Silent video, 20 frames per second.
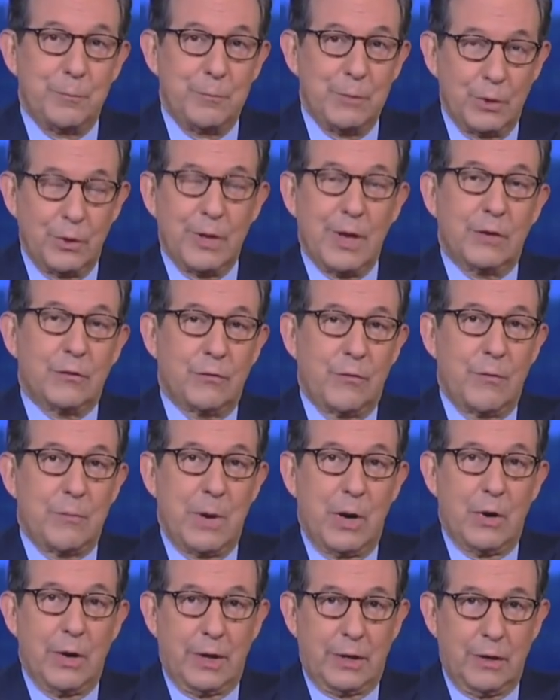millions of
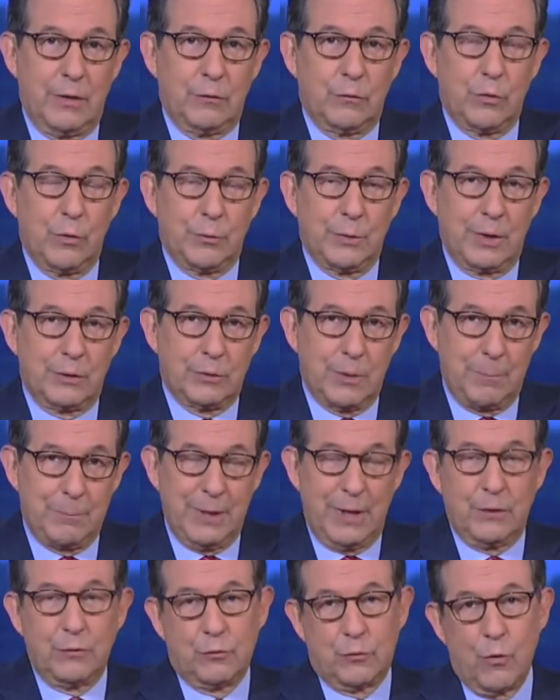Americans who think the
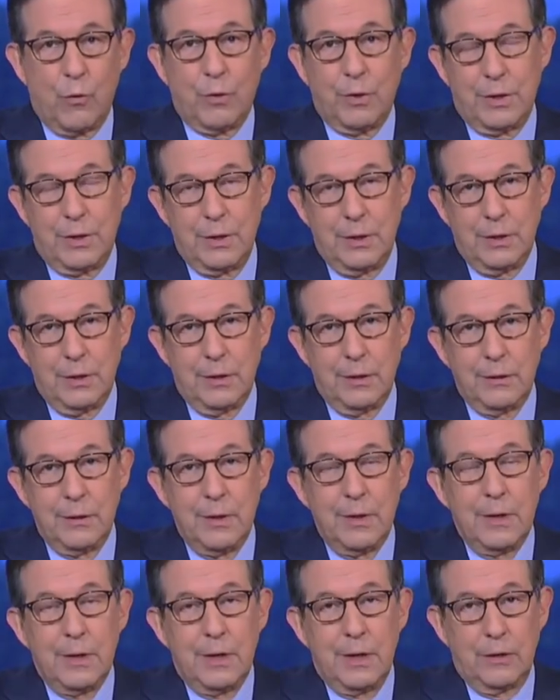big story here
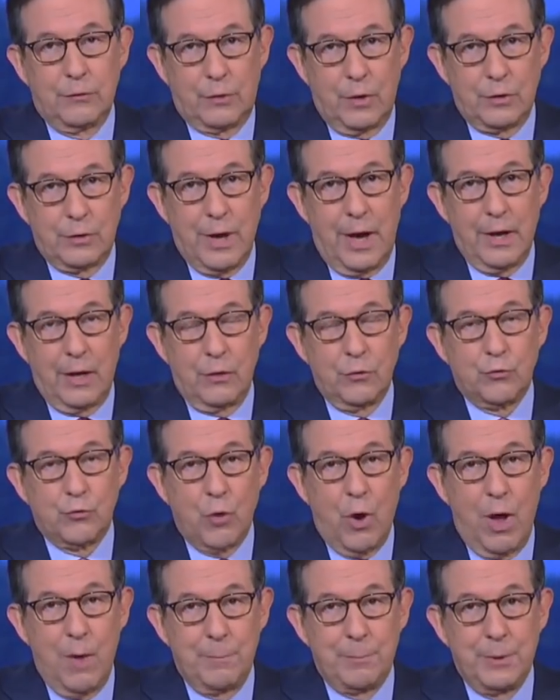is that Donald
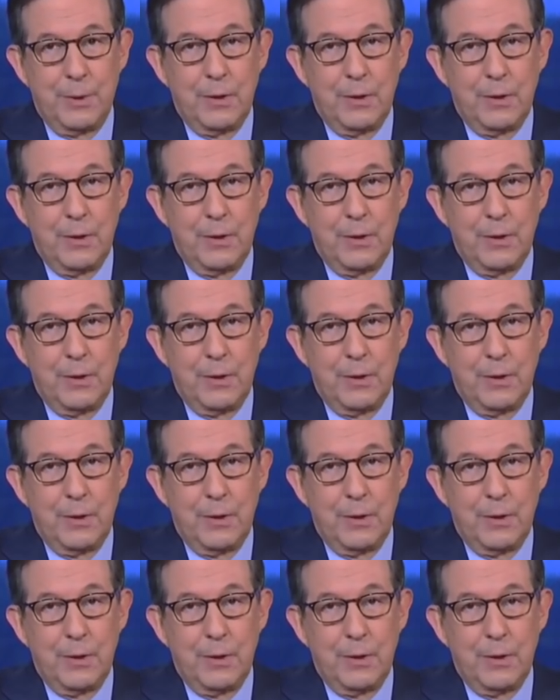Trump